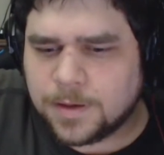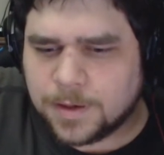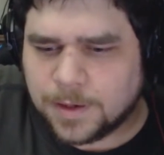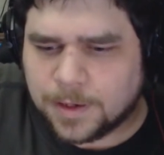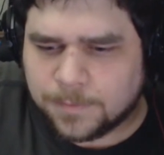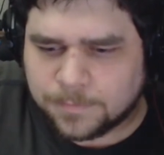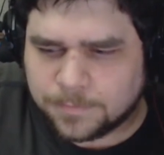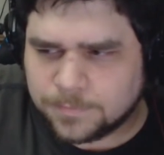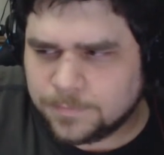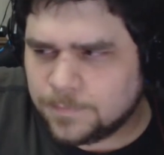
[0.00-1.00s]

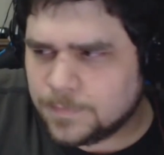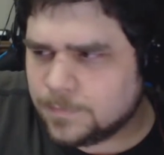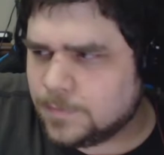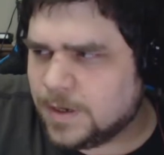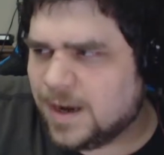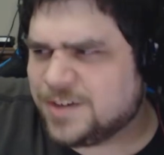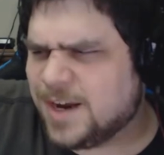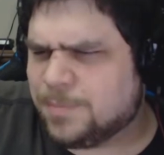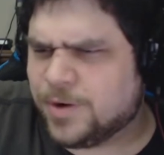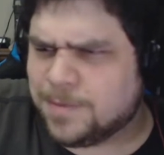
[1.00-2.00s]
I
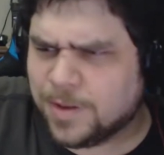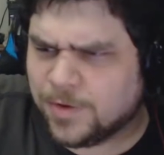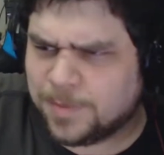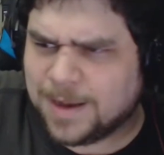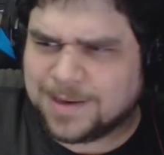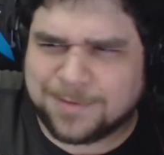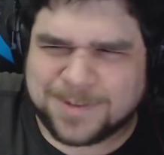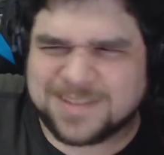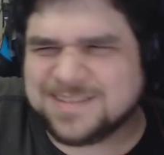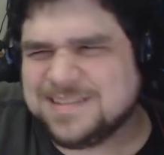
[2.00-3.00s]
tried putting pillows back there,
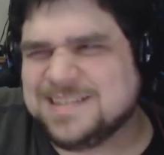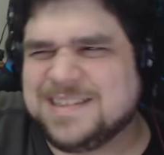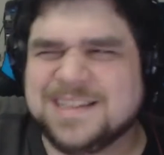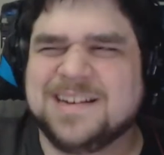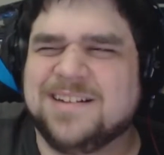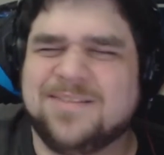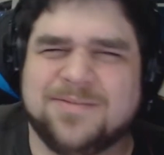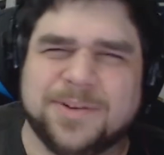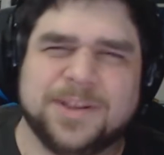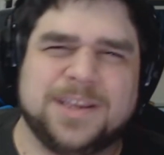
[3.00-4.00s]
but
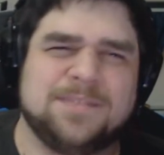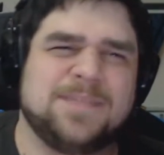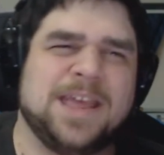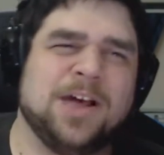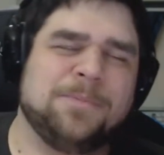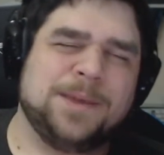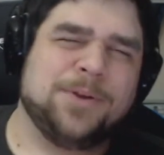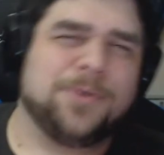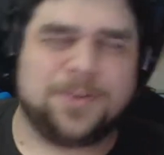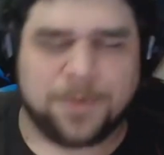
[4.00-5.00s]
they helped. They would
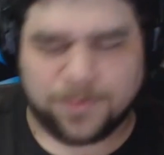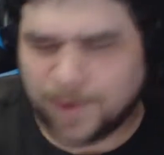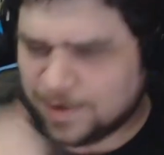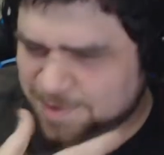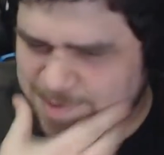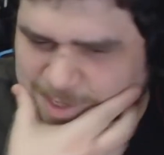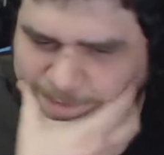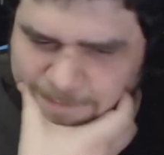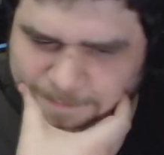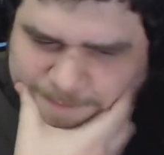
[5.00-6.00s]
always move around and
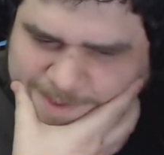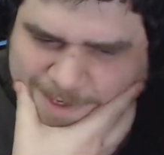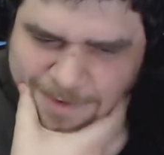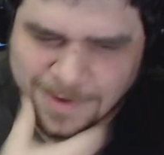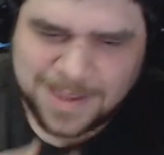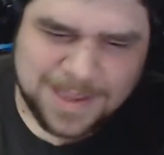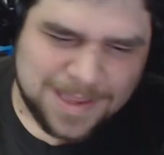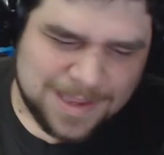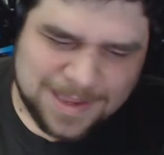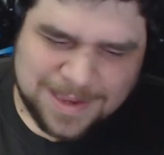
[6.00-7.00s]
stuff. So
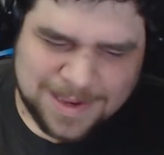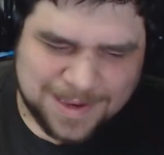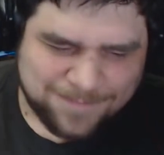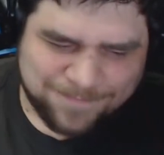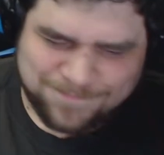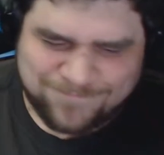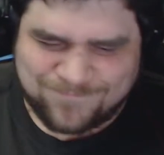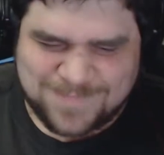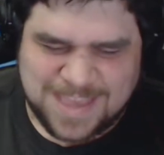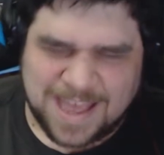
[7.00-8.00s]

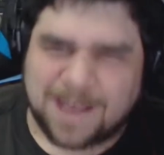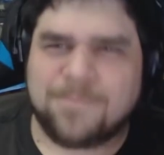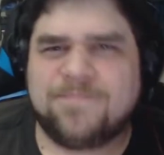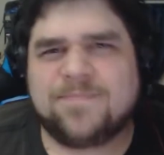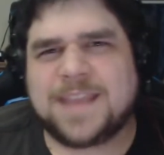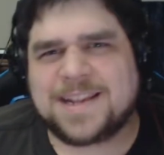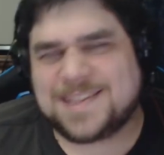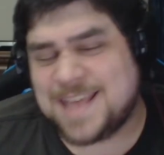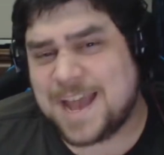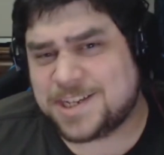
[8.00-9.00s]
yeah, that's
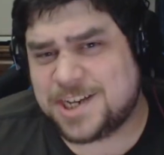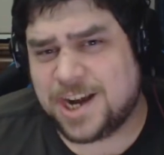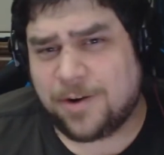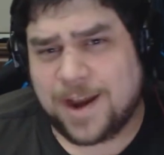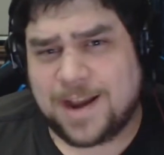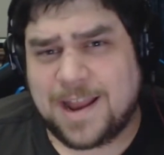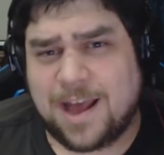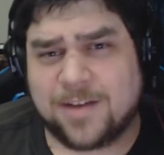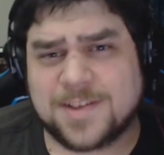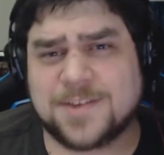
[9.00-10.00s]
that chair right
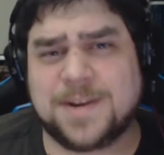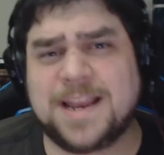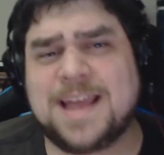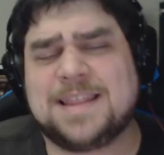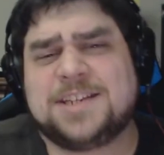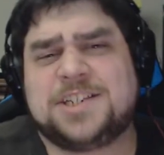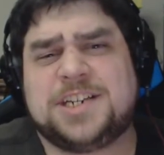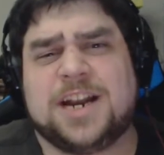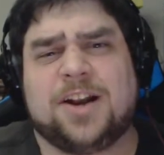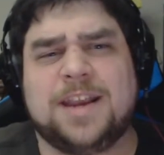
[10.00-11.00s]
now. So when I got this
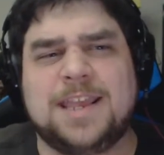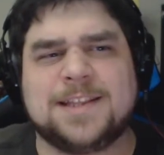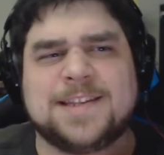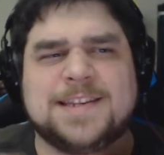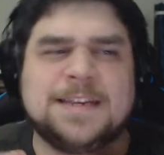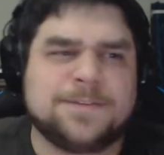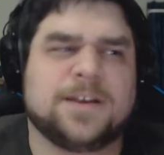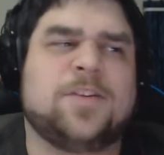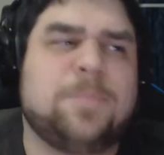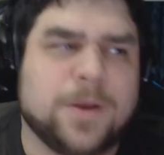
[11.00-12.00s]
chair, it's a different
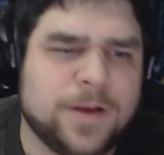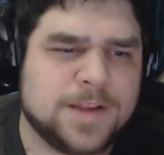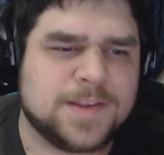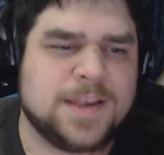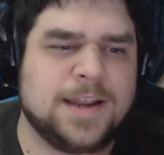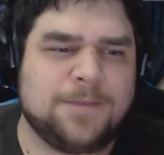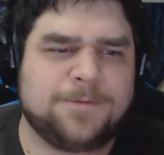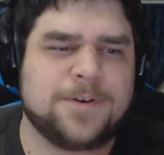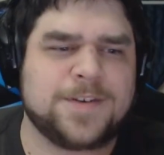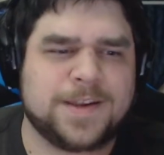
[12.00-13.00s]
experience. And at
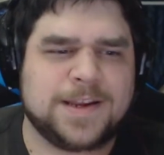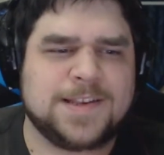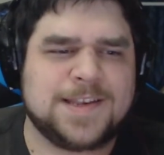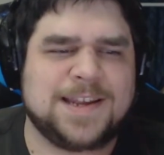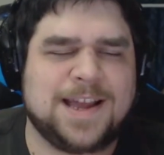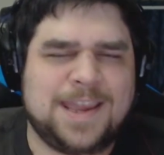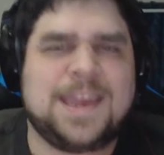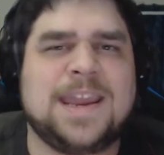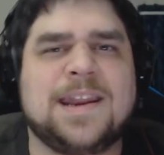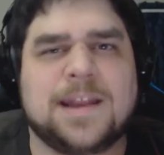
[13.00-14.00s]
first, like I said, I
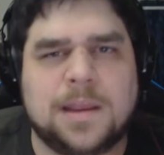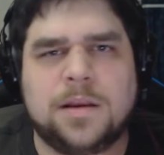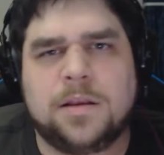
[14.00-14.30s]
hated it.